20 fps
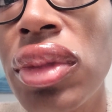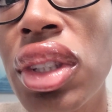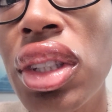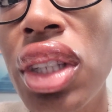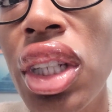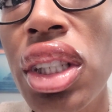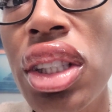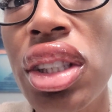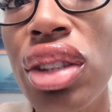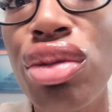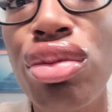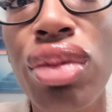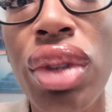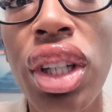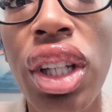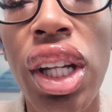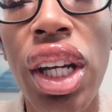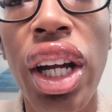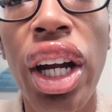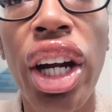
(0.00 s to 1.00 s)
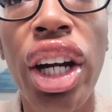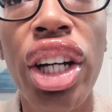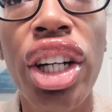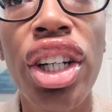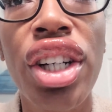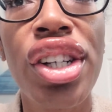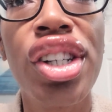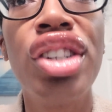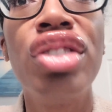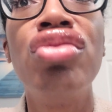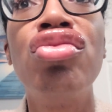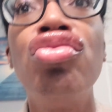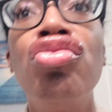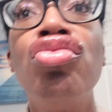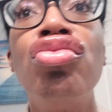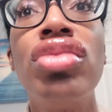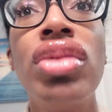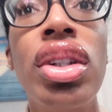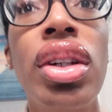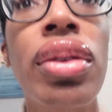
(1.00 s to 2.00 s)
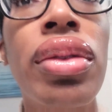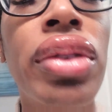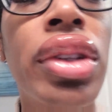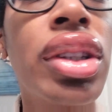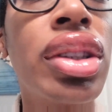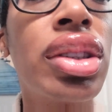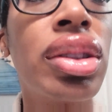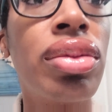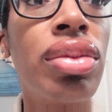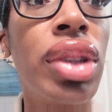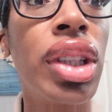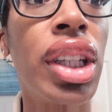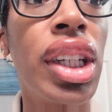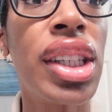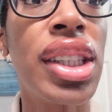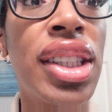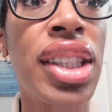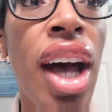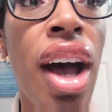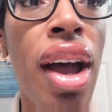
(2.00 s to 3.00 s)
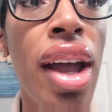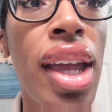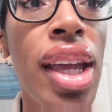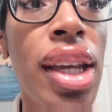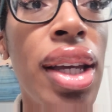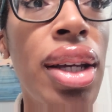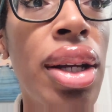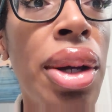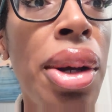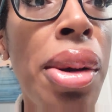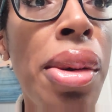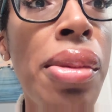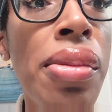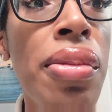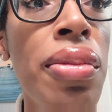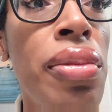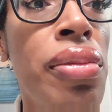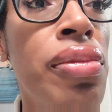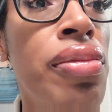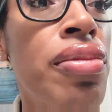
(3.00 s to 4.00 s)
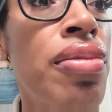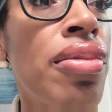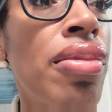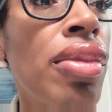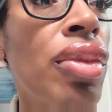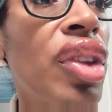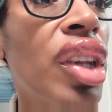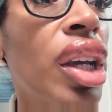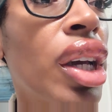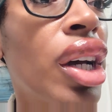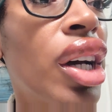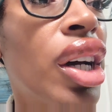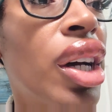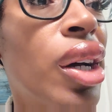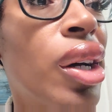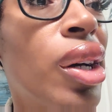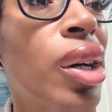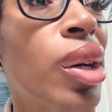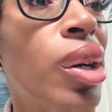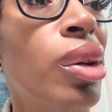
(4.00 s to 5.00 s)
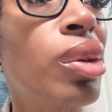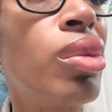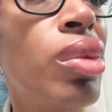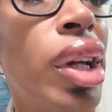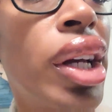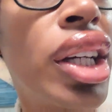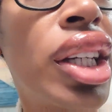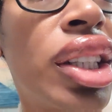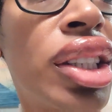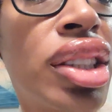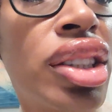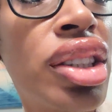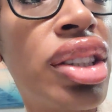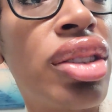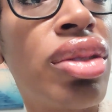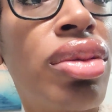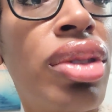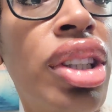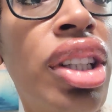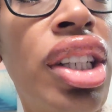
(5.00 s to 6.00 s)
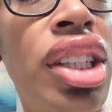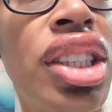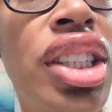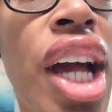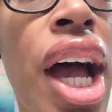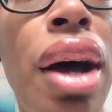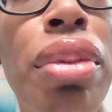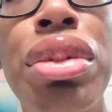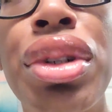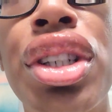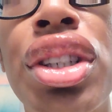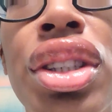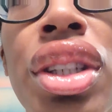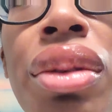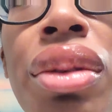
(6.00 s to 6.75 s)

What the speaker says: it doesn't really hurt. It feels really tight. like it's just really chapped or